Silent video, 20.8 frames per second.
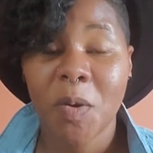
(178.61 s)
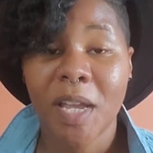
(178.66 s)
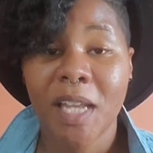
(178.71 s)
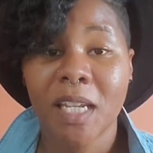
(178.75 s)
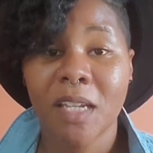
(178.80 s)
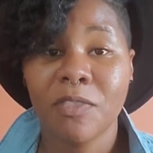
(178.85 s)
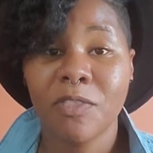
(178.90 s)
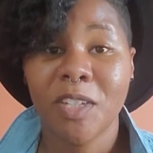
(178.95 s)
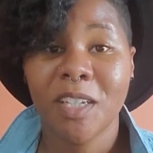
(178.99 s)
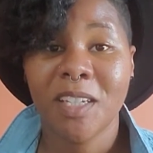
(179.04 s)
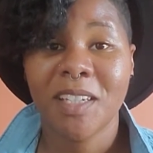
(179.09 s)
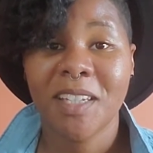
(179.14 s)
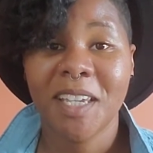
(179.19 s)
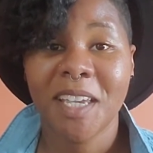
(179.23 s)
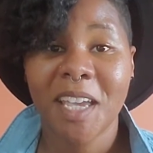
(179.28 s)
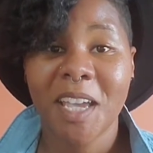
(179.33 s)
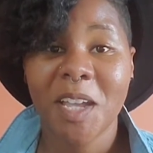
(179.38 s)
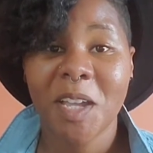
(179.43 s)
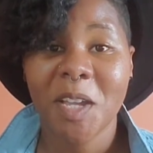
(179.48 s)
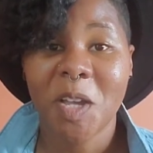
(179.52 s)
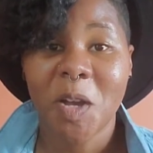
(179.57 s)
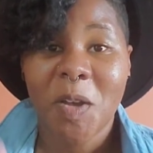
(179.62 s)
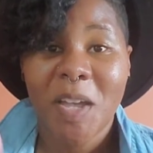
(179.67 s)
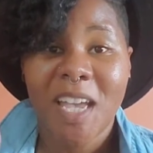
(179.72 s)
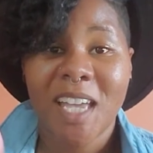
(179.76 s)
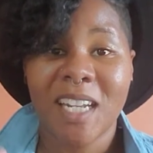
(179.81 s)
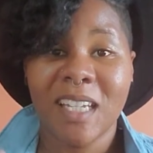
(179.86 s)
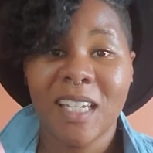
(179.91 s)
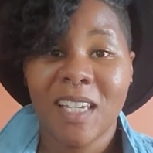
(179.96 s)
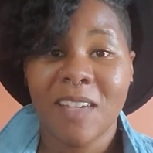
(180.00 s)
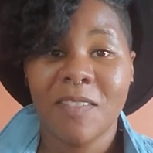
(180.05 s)
and if you did, go
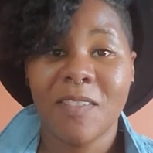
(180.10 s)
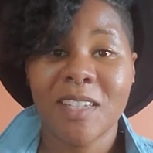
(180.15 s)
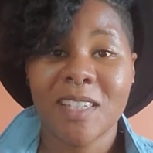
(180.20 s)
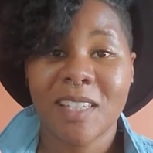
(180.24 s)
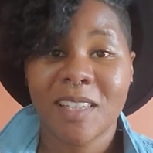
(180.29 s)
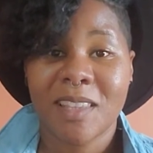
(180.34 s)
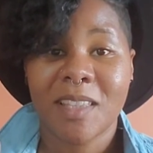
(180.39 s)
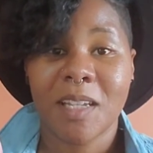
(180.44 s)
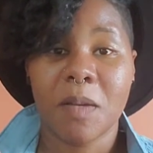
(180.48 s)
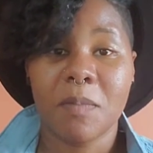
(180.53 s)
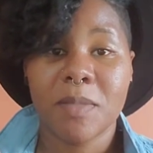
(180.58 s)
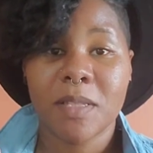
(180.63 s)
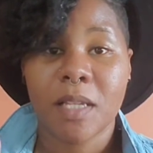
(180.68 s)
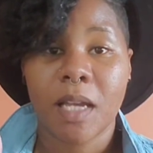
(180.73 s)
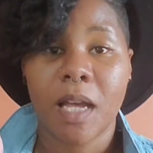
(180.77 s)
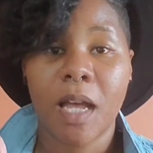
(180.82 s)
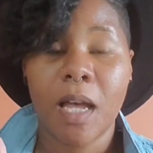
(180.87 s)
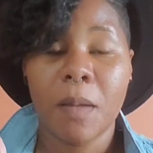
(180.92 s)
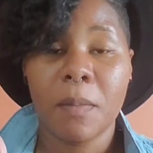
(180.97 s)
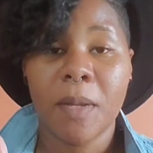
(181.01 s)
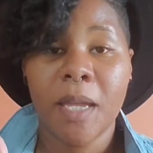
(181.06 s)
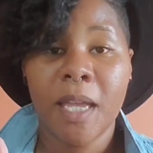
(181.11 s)
ahead and give us a thumbs up.